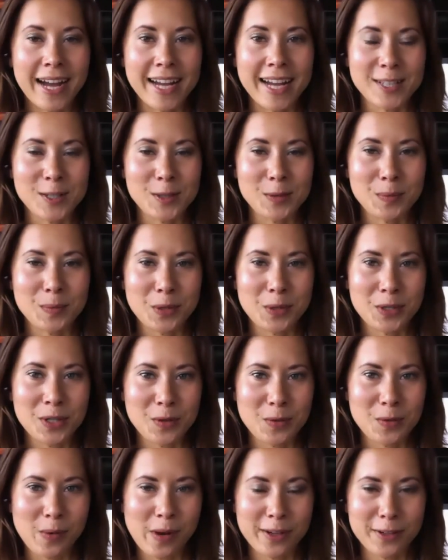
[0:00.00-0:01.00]
So Pooja,
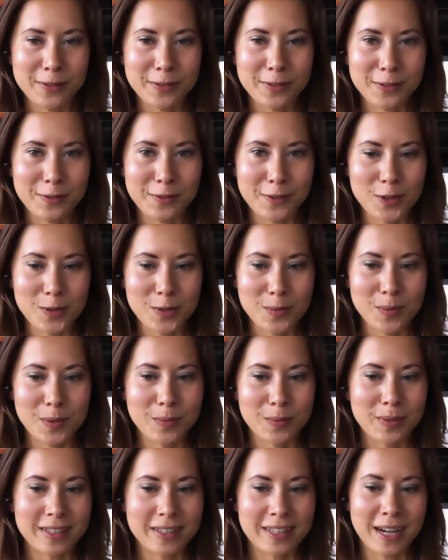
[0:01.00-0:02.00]
one of the first
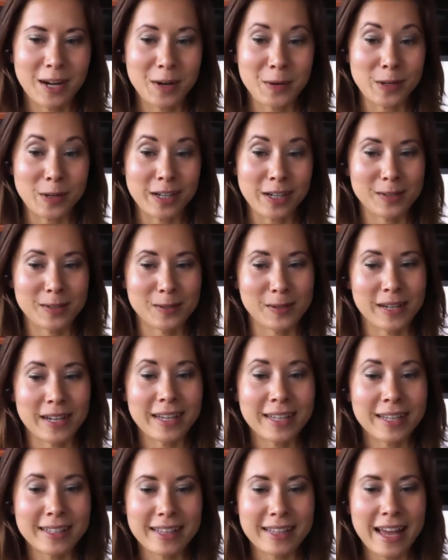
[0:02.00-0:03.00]
people that I worked
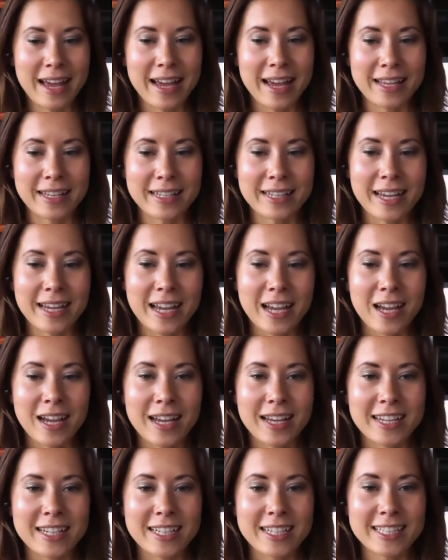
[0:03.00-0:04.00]
with, and
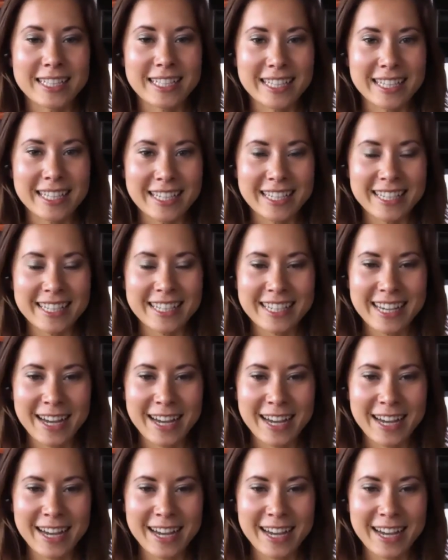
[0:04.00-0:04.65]
she